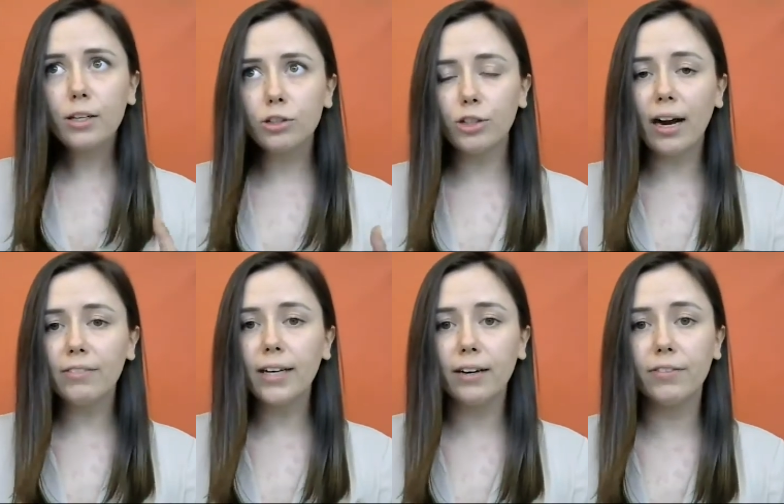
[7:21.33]

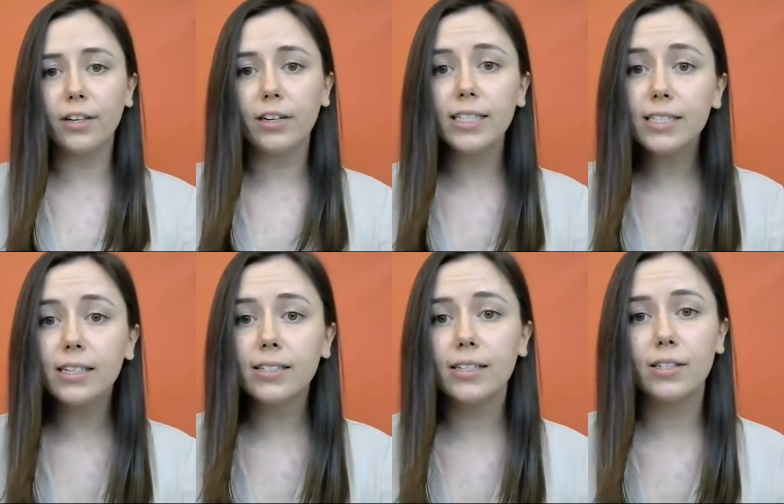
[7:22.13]
traveling a further
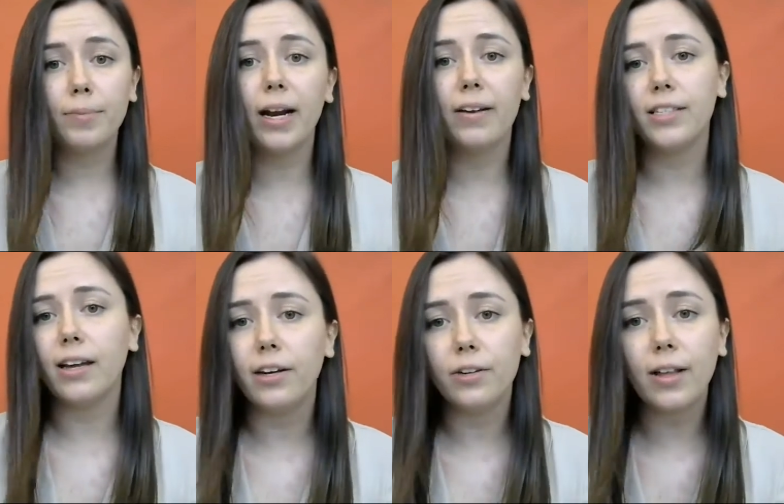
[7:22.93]
distance, is you might have to
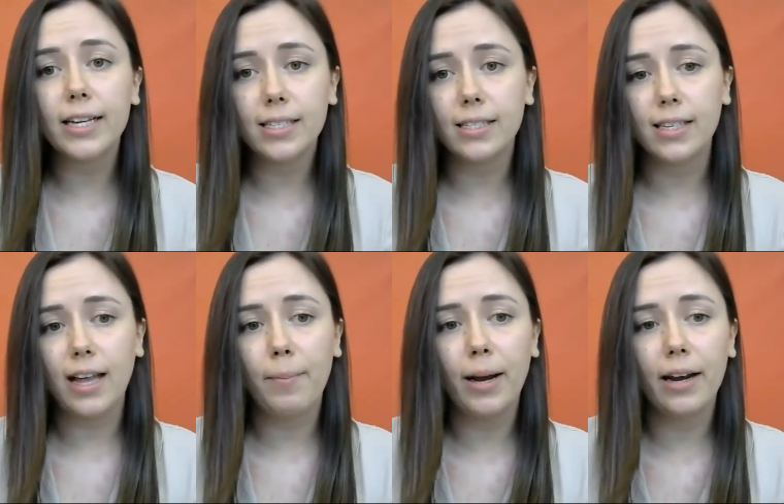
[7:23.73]
get a new license, and
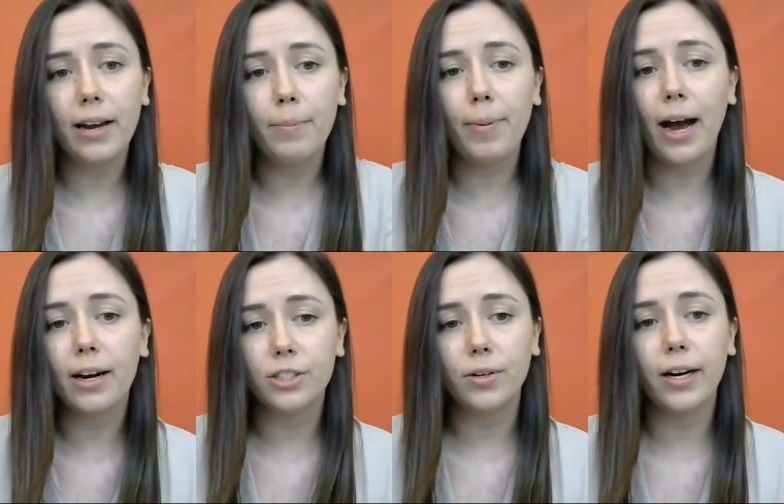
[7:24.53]
that might
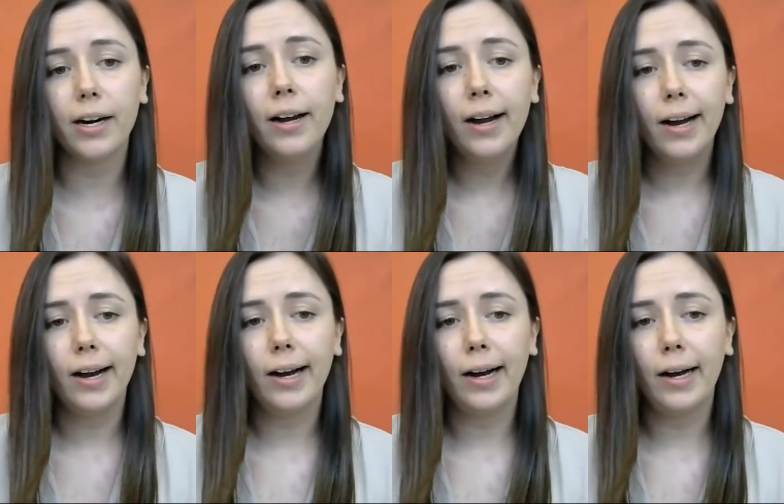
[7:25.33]
impact your
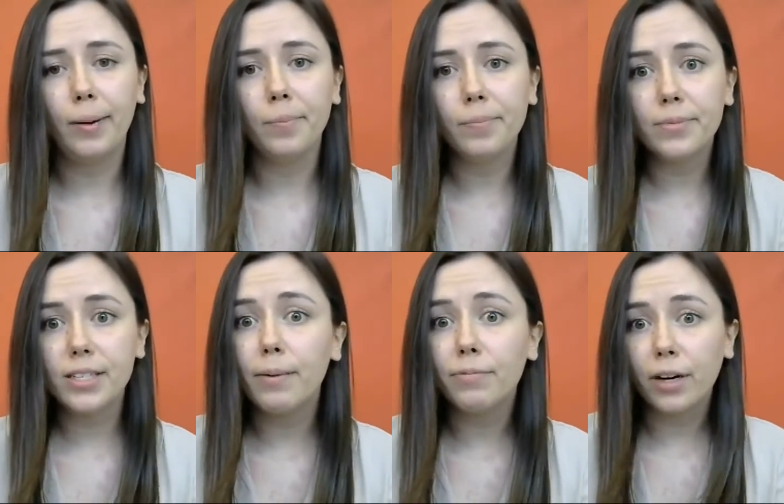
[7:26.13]

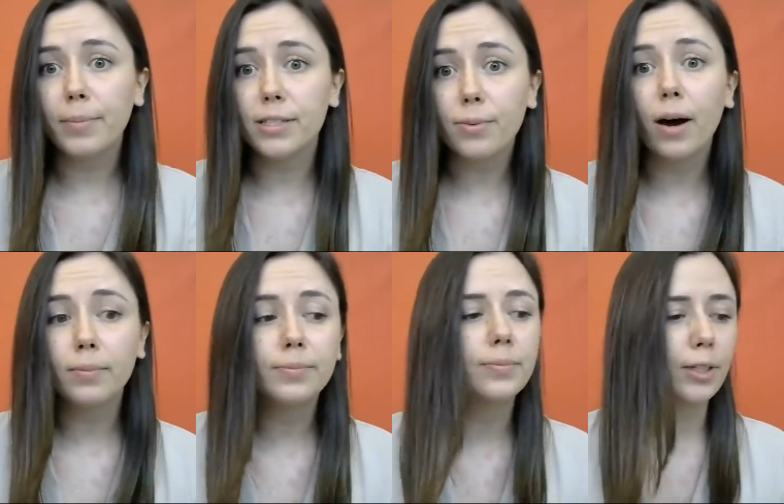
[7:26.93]
time frame as
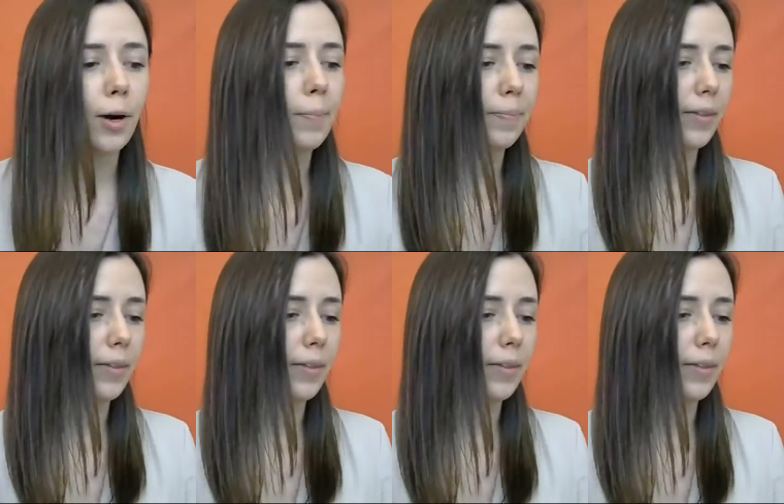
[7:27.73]
well. So